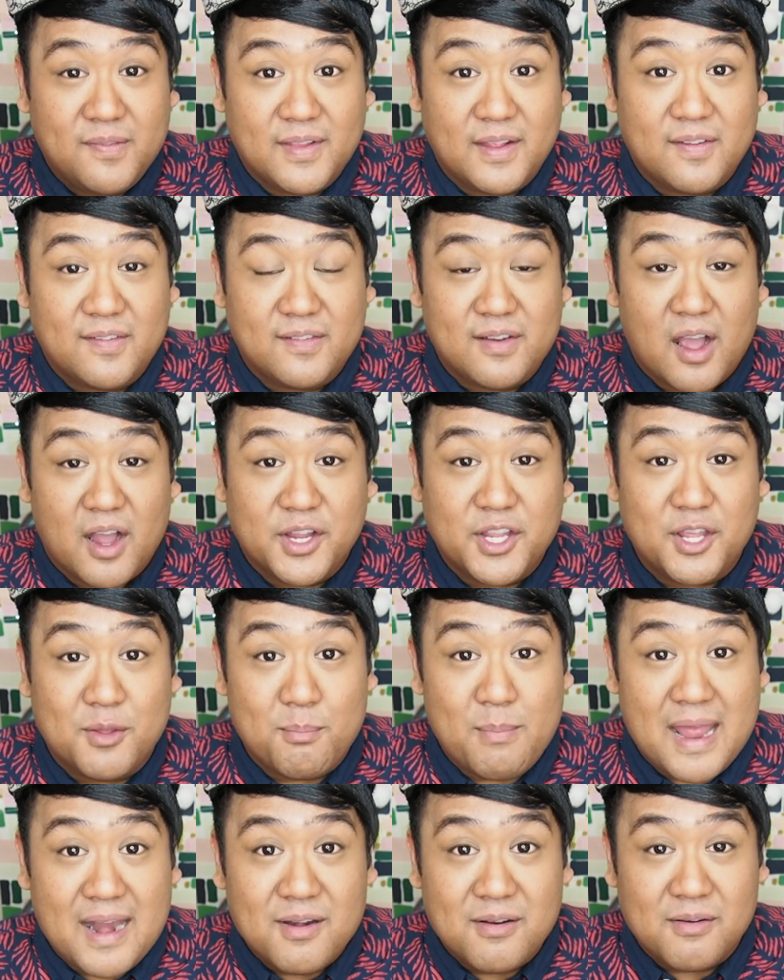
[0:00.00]
this
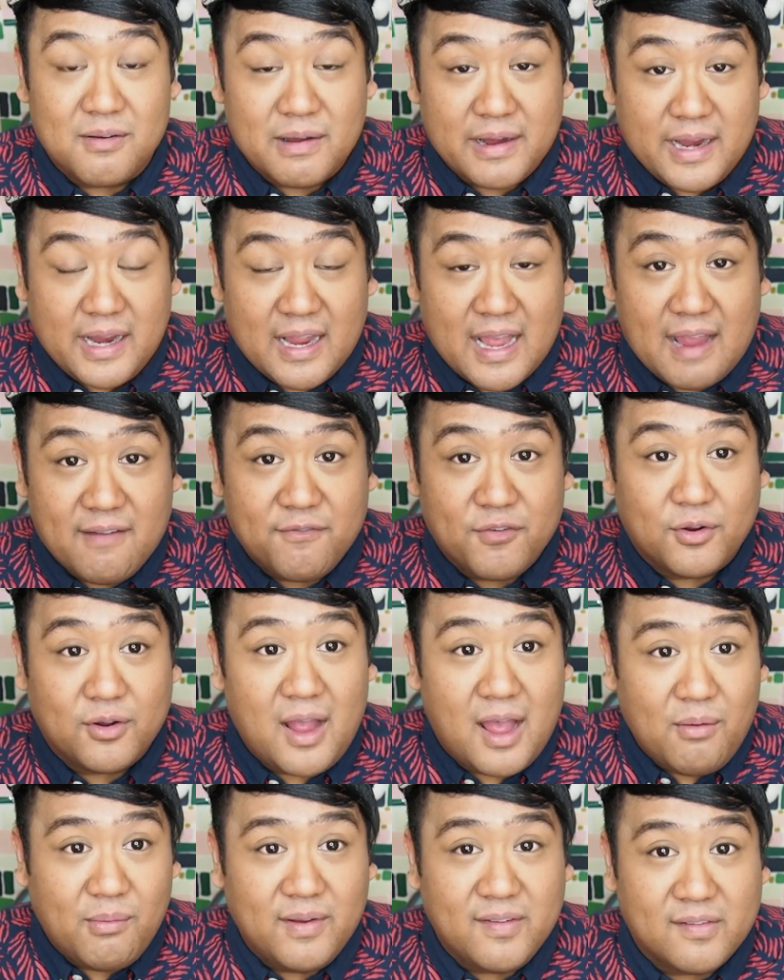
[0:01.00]
documentary. I
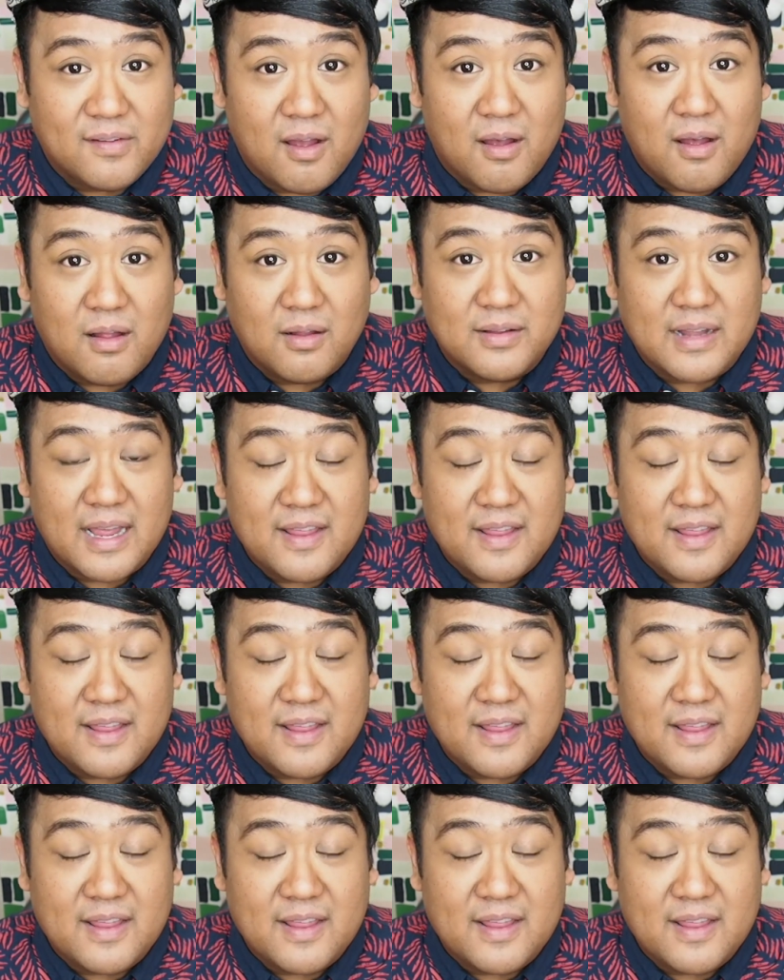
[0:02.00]
forgot what it's called.